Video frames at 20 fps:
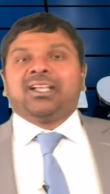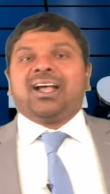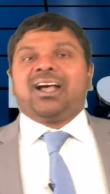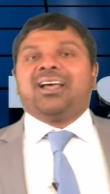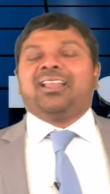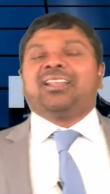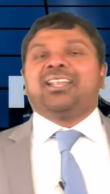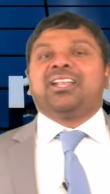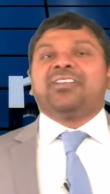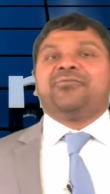
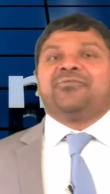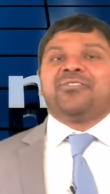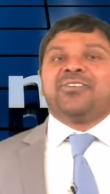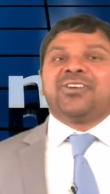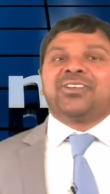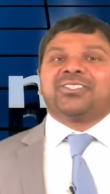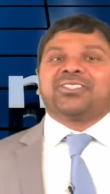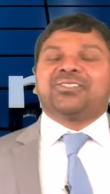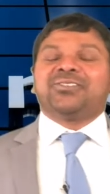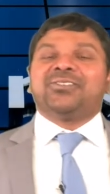All right,
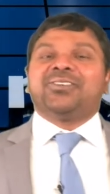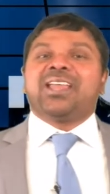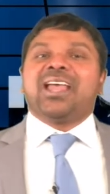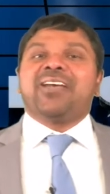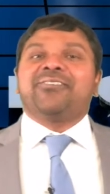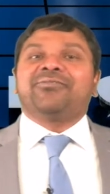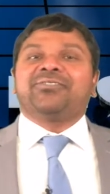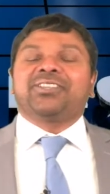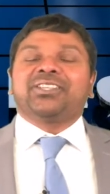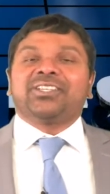folks, good
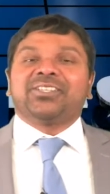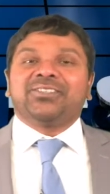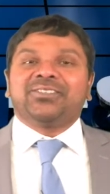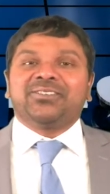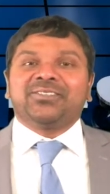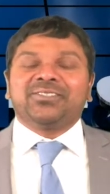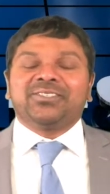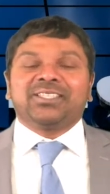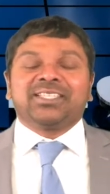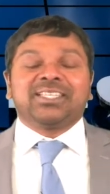
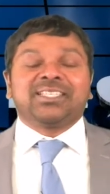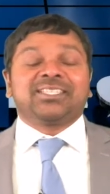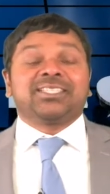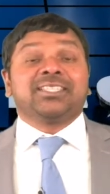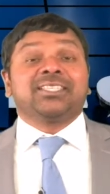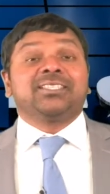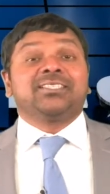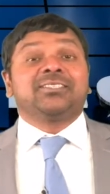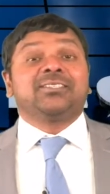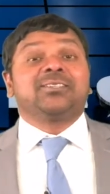afternoon. This
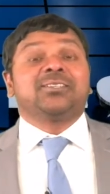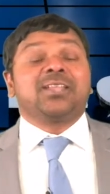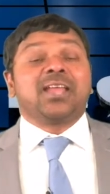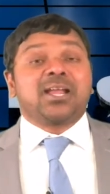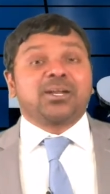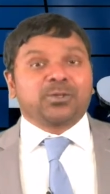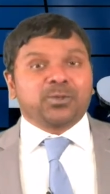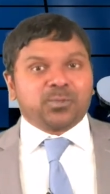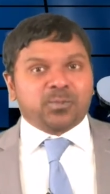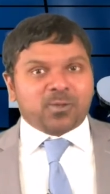is uh,
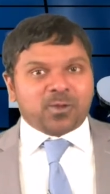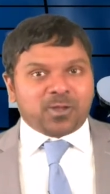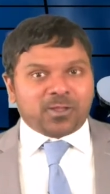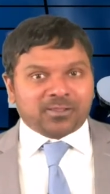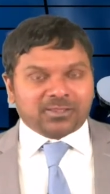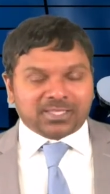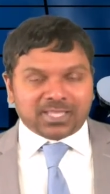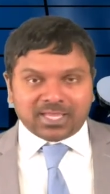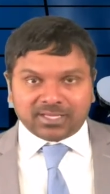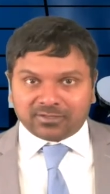Dr. Paul.
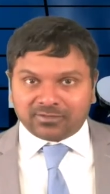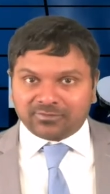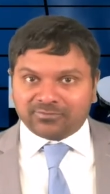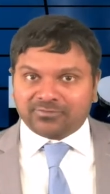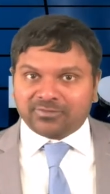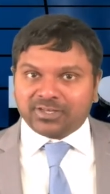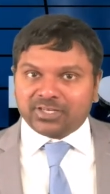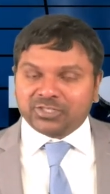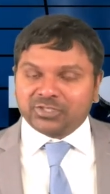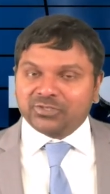Thank you
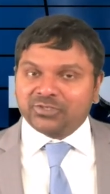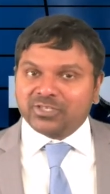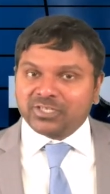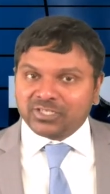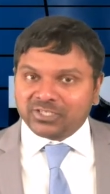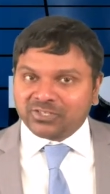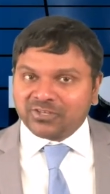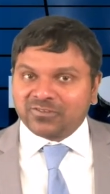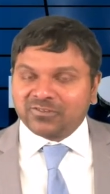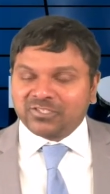for
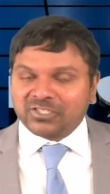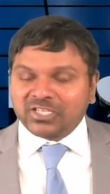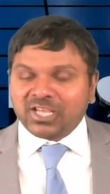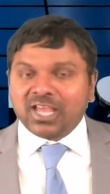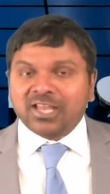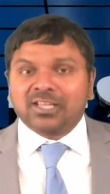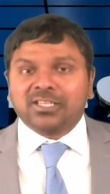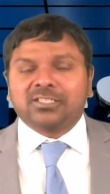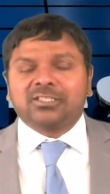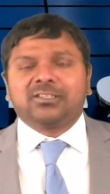tuning to our
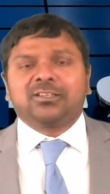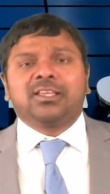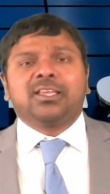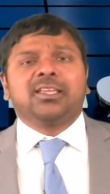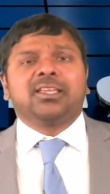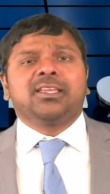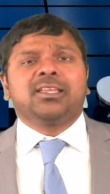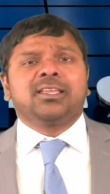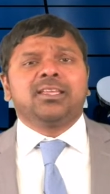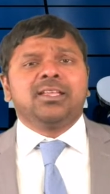channel
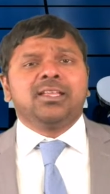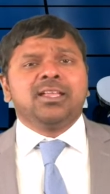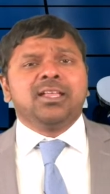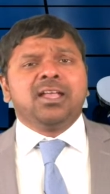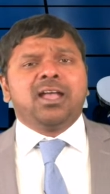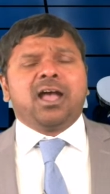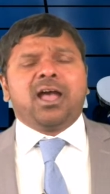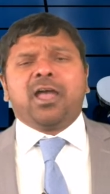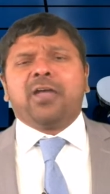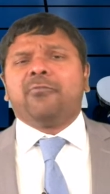today.
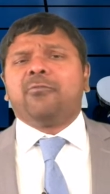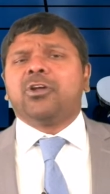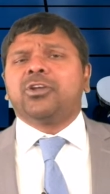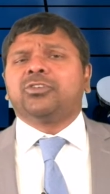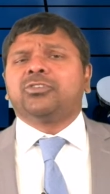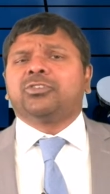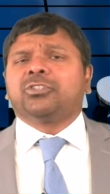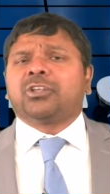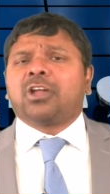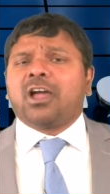I want
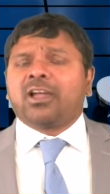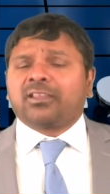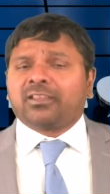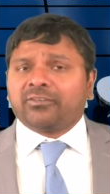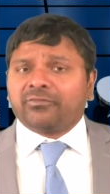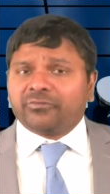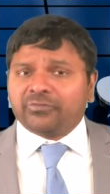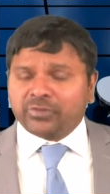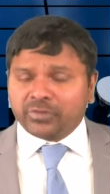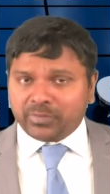to talk a
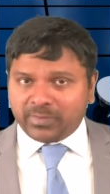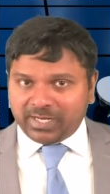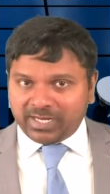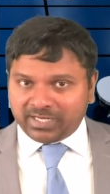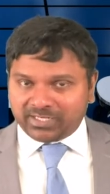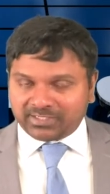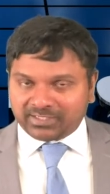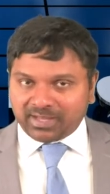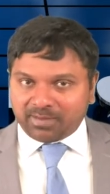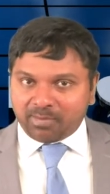few
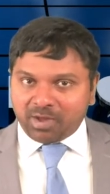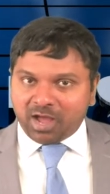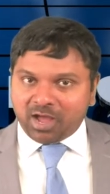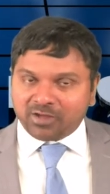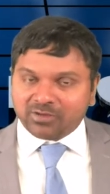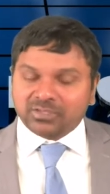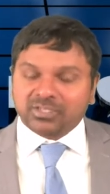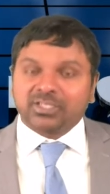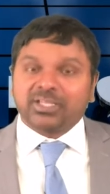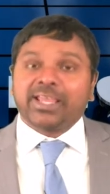minutes
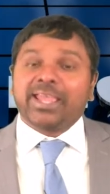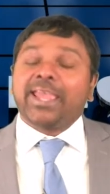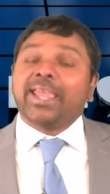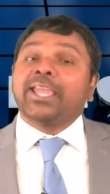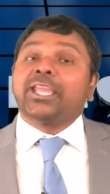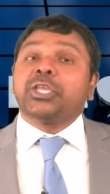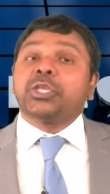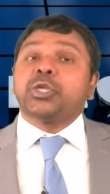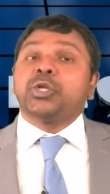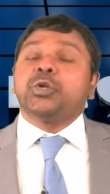about
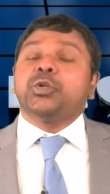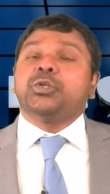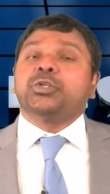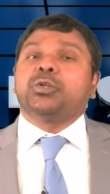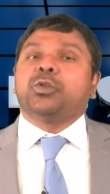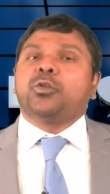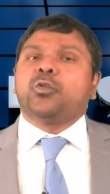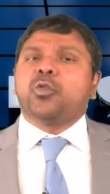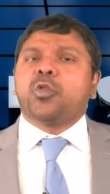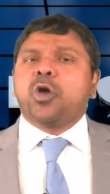acute
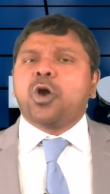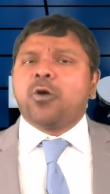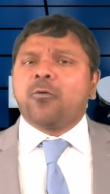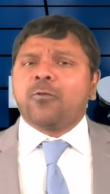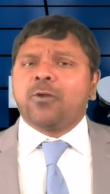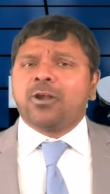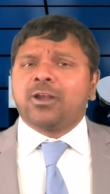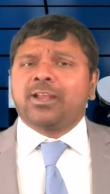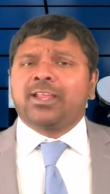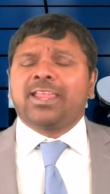
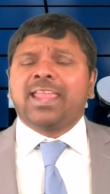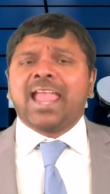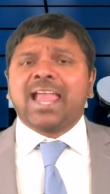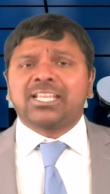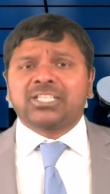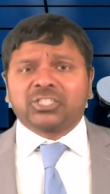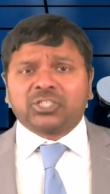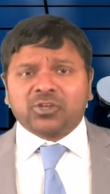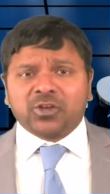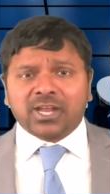lower
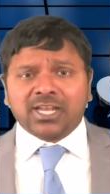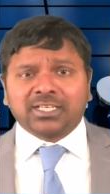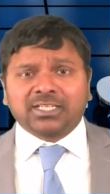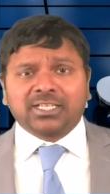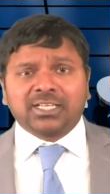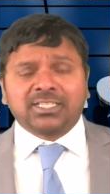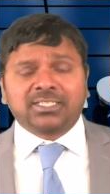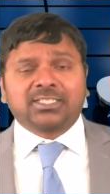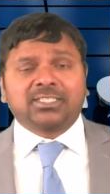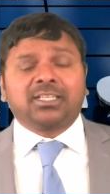
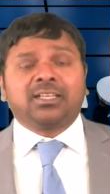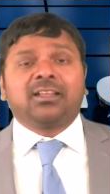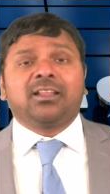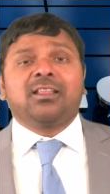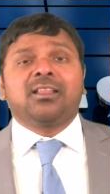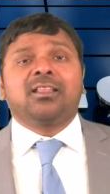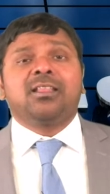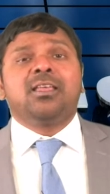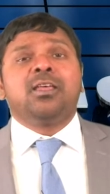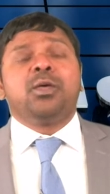
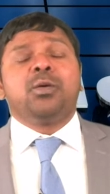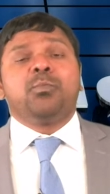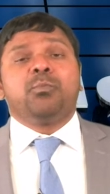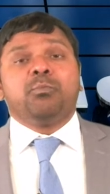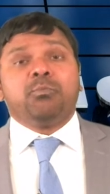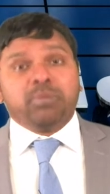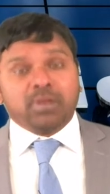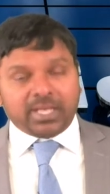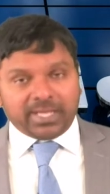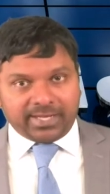gastrointestinal
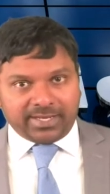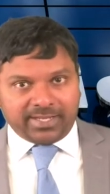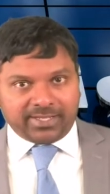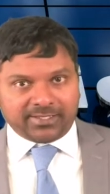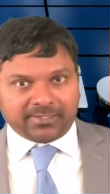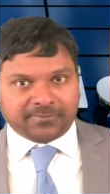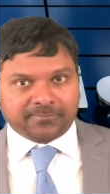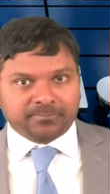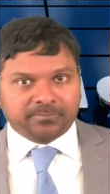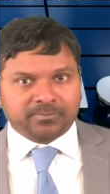bleeding.